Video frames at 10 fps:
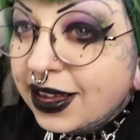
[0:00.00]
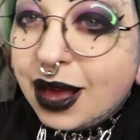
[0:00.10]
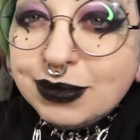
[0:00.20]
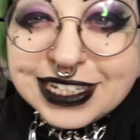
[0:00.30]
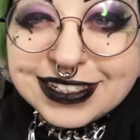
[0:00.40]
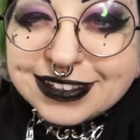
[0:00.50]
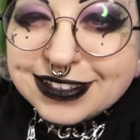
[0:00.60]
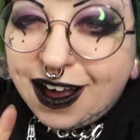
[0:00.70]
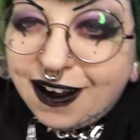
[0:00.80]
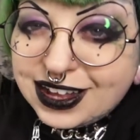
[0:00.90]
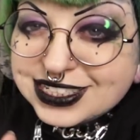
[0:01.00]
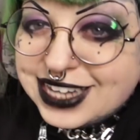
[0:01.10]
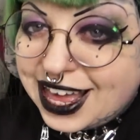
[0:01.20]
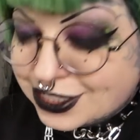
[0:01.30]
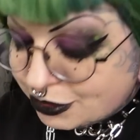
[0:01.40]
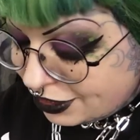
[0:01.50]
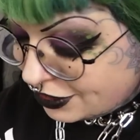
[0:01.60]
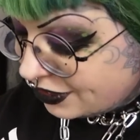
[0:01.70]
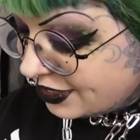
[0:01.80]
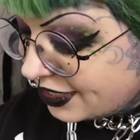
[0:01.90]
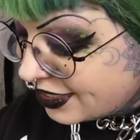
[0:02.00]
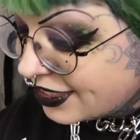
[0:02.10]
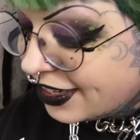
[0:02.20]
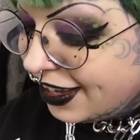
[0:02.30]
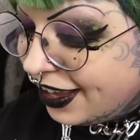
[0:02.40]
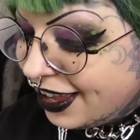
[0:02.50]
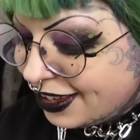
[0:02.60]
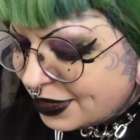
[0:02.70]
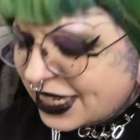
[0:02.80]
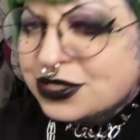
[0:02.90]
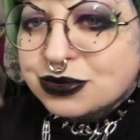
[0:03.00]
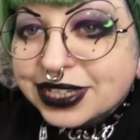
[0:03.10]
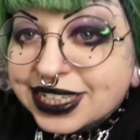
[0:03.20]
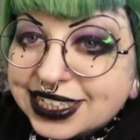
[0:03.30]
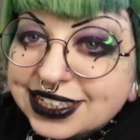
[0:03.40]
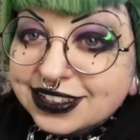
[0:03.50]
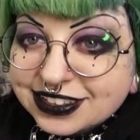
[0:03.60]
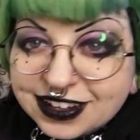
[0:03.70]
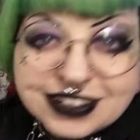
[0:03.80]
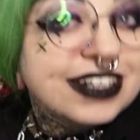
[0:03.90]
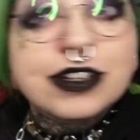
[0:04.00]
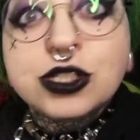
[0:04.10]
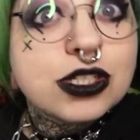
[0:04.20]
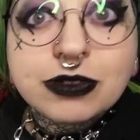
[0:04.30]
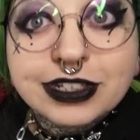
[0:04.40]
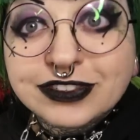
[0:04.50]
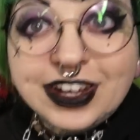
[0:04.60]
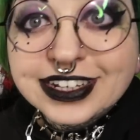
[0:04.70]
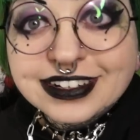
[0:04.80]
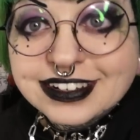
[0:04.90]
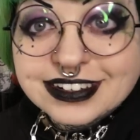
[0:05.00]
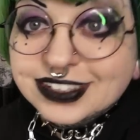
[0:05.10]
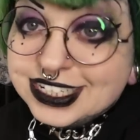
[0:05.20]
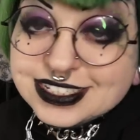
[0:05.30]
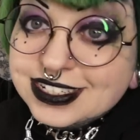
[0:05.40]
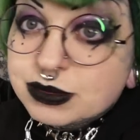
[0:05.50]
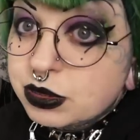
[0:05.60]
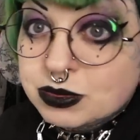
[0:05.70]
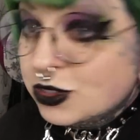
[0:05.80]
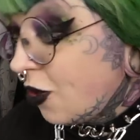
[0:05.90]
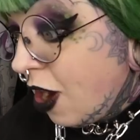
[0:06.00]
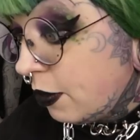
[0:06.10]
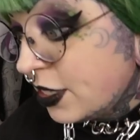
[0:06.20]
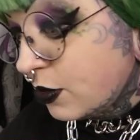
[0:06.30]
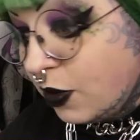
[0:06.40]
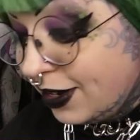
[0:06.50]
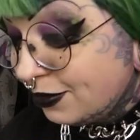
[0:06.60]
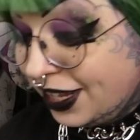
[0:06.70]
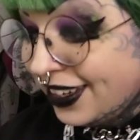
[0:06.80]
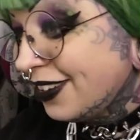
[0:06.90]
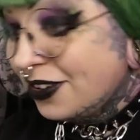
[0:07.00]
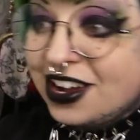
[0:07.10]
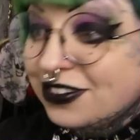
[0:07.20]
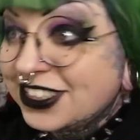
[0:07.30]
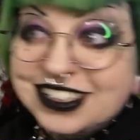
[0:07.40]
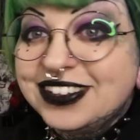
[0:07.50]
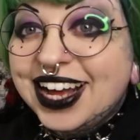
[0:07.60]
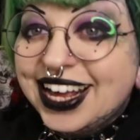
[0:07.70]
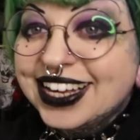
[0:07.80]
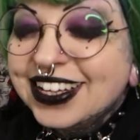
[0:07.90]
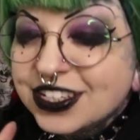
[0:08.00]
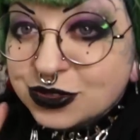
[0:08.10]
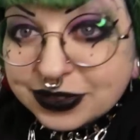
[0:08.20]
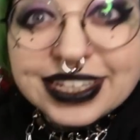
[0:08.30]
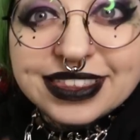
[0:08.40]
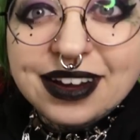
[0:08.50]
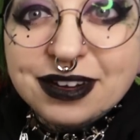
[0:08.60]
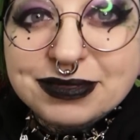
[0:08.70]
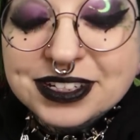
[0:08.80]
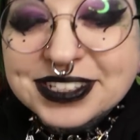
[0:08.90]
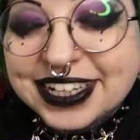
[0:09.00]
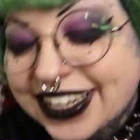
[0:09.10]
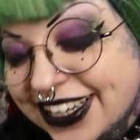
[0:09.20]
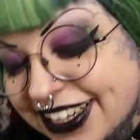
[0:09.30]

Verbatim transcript: I'm listening to r/ while I do this. And it's really, I don't know, it's just really fun listening to people's dramas while I'm like crafting away. It's really therapeutic.